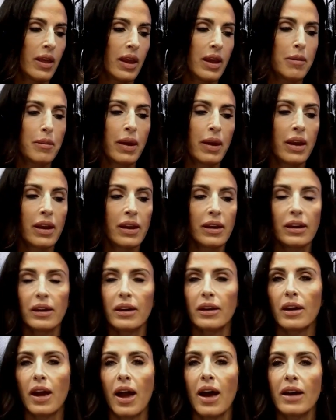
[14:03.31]

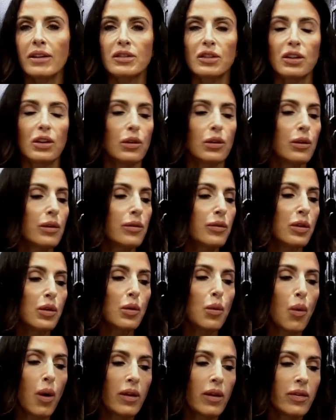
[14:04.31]
may ask you if you
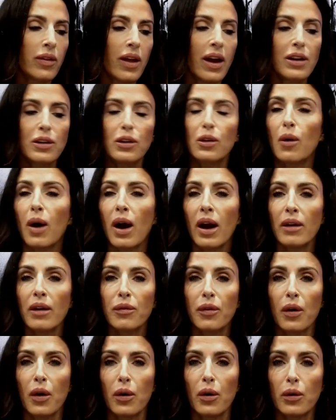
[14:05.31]
want that new
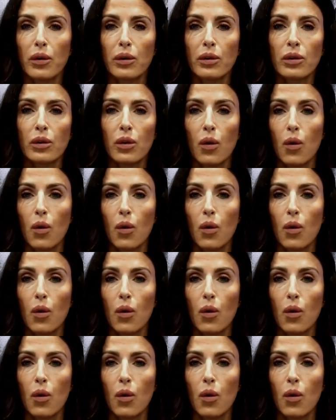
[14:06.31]
iPhone